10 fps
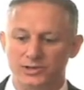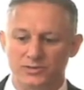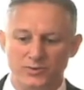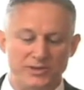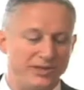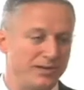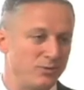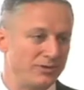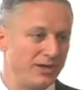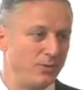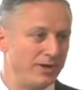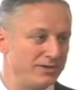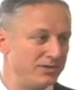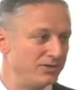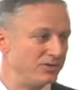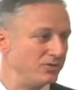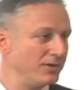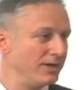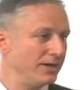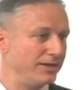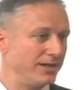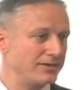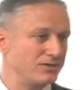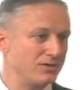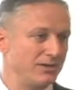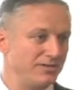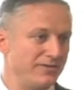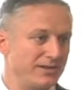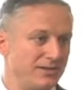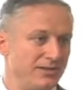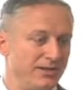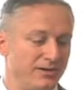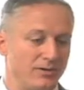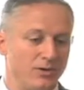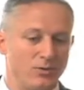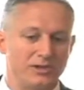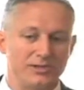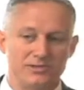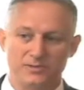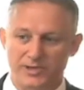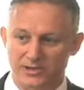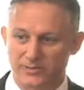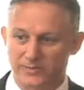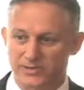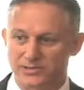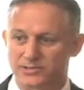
rethink what they wanted to do, and that certainly affected their willingness to make commitments